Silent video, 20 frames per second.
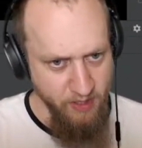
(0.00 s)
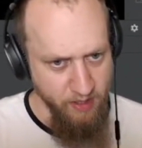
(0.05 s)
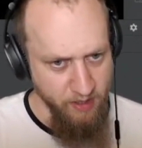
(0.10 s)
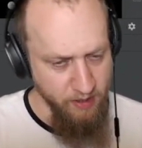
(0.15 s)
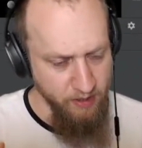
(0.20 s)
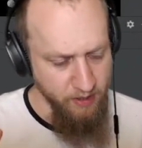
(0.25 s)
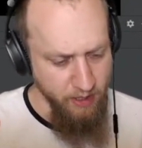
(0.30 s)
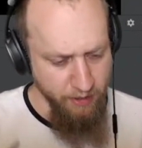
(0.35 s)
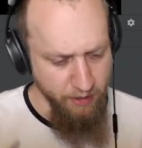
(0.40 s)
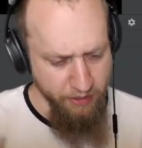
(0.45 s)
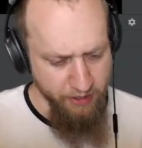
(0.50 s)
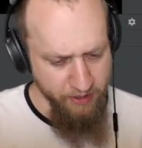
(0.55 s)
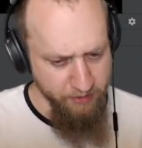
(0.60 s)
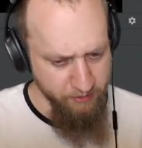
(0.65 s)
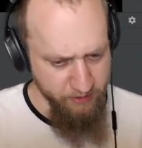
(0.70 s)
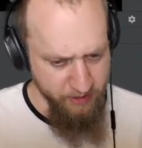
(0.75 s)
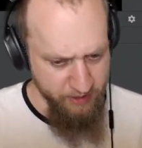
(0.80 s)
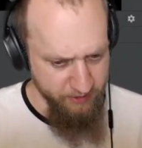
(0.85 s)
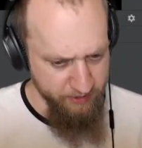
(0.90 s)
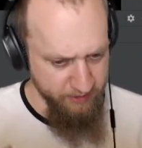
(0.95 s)
I think you
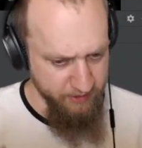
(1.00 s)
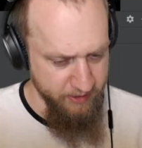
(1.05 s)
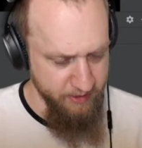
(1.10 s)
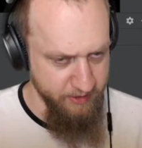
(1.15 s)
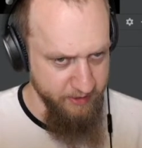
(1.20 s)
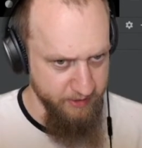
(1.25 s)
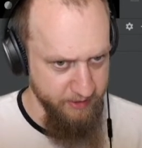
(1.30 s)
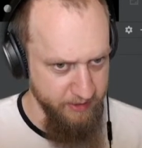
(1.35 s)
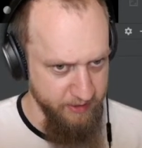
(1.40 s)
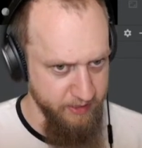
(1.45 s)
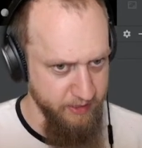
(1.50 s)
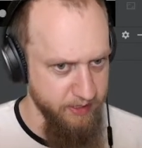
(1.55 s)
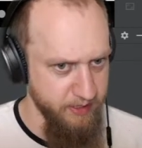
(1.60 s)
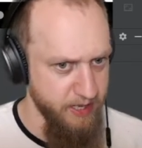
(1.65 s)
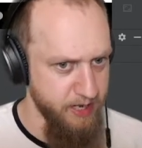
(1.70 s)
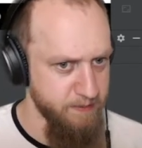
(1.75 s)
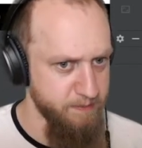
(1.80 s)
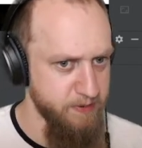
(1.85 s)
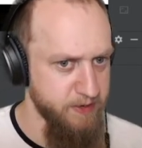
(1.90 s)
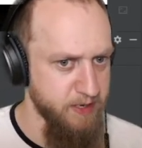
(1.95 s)
can still see the
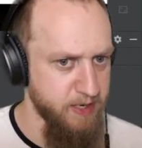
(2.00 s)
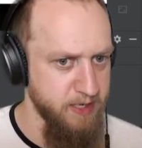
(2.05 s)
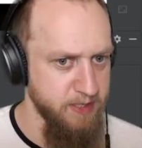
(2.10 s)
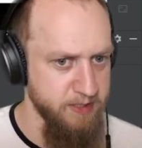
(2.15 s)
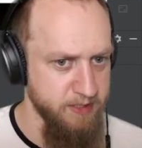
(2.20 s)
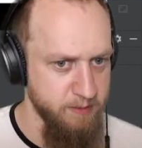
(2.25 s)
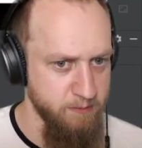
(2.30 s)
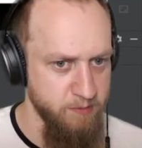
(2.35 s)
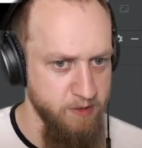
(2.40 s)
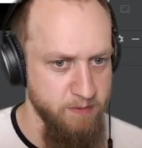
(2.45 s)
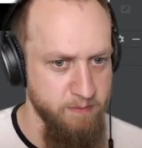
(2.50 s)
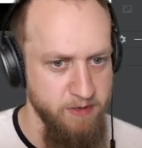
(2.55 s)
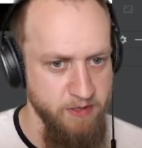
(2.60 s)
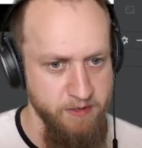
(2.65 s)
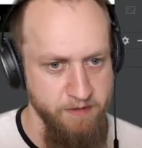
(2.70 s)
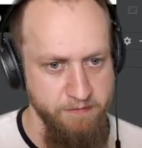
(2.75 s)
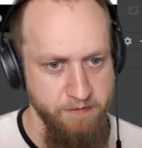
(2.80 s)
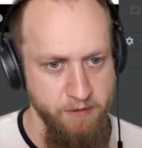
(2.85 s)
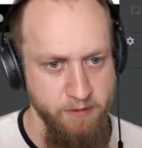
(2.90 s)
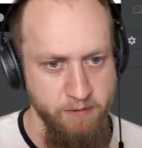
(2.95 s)
API somewhere, but
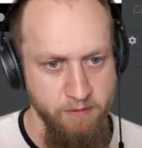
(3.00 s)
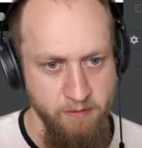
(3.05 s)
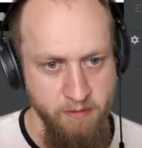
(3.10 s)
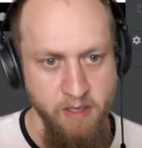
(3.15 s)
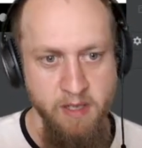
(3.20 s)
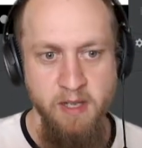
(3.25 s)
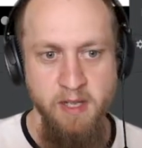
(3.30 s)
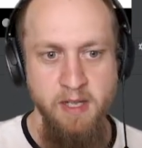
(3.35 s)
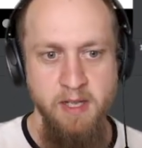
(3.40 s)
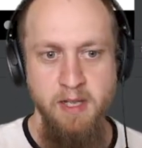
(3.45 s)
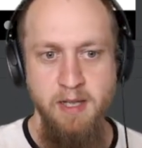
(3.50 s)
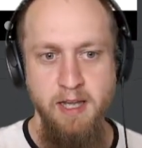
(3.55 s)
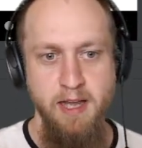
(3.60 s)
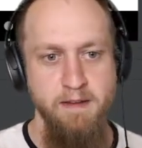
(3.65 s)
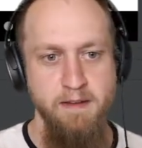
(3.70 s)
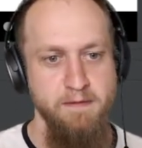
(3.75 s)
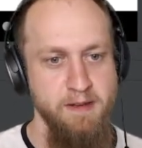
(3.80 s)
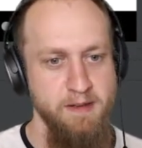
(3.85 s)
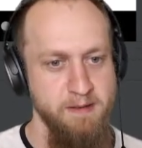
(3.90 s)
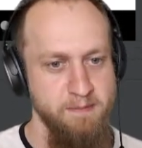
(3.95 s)
if you
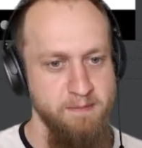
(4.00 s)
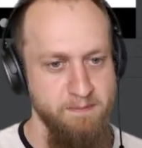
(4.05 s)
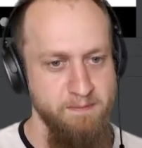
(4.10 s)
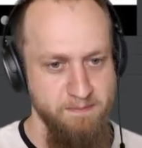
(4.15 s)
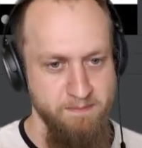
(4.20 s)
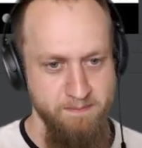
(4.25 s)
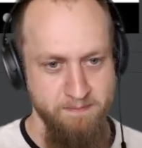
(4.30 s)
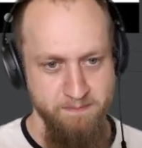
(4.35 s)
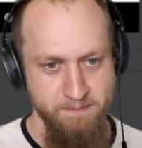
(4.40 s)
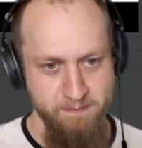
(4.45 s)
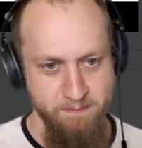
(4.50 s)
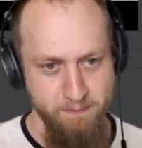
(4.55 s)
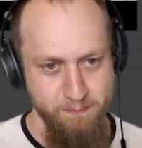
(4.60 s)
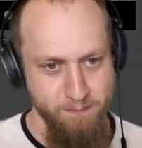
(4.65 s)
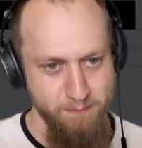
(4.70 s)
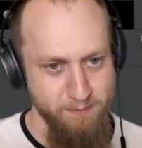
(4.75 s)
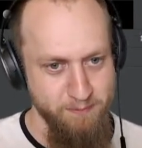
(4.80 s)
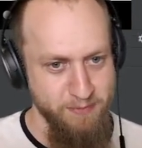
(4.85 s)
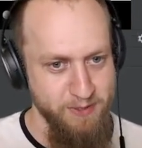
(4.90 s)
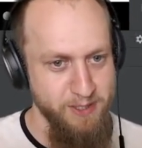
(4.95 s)
ever
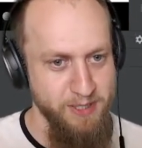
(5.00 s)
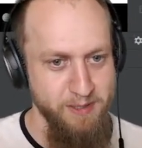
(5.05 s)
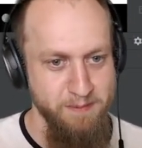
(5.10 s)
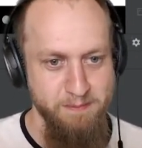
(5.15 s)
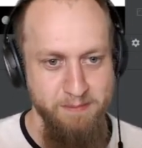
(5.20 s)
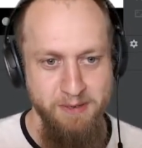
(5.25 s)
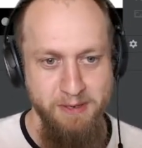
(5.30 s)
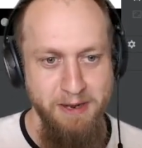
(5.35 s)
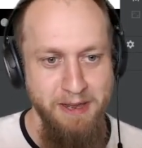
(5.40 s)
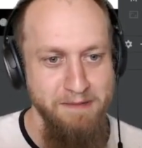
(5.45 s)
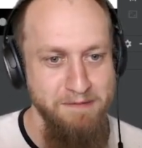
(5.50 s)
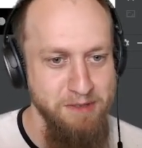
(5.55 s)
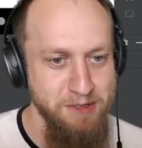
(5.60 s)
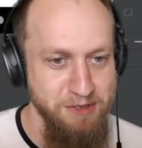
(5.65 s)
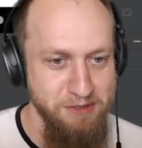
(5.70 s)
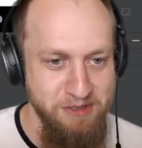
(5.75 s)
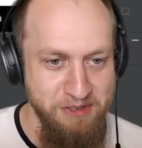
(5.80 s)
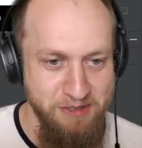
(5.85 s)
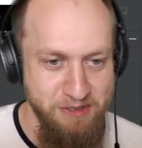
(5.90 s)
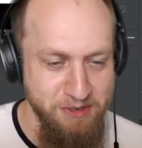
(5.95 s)
set private to
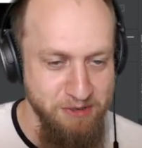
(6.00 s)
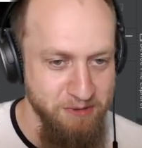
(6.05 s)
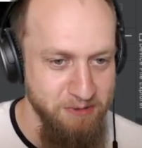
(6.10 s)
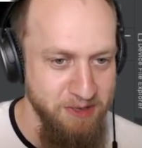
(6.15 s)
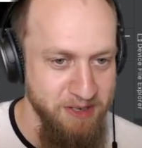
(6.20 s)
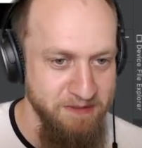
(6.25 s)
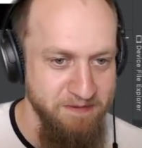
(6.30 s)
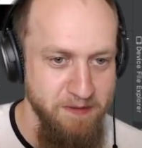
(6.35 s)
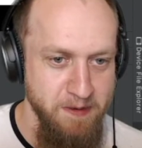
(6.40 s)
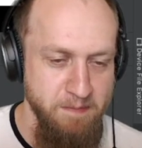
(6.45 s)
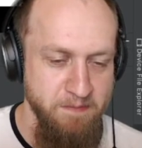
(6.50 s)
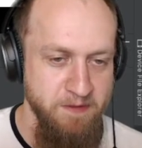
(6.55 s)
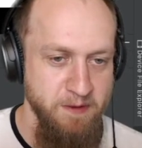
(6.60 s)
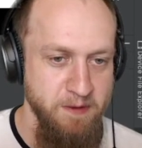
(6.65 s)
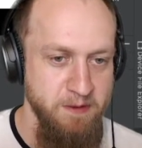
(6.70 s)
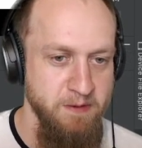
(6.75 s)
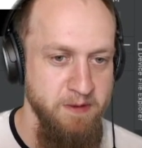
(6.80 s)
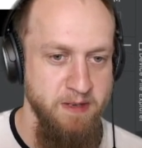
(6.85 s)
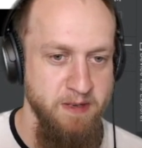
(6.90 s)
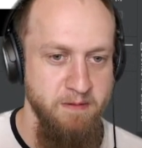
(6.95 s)
true in Webview,
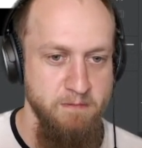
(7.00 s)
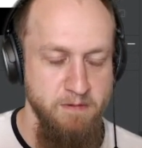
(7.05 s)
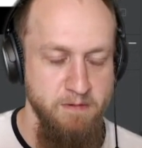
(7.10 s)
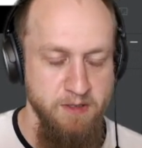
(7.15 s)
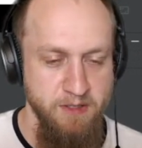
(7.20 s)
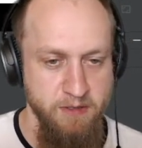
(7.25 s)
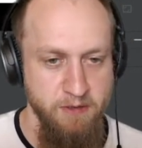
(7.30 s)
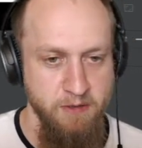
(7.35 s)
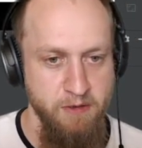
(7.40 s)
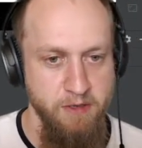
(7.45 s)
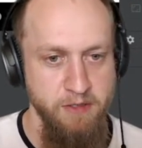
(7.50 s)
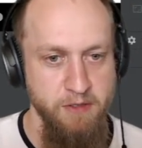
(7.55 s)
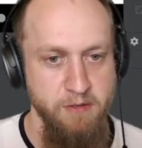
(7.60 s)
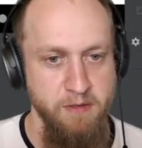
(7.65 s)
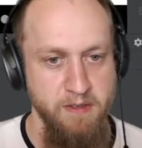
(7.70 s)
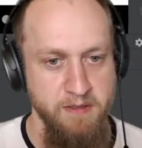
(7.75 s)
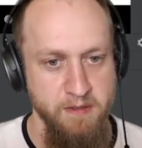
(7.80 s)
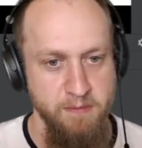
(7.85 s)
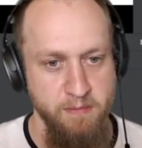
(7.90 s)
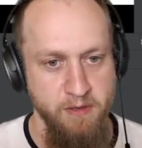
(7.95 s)
it's going to
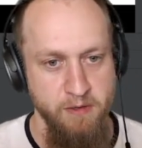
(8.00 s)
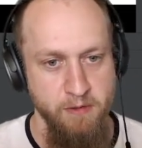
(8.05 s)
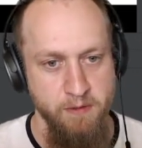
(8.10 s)
explode.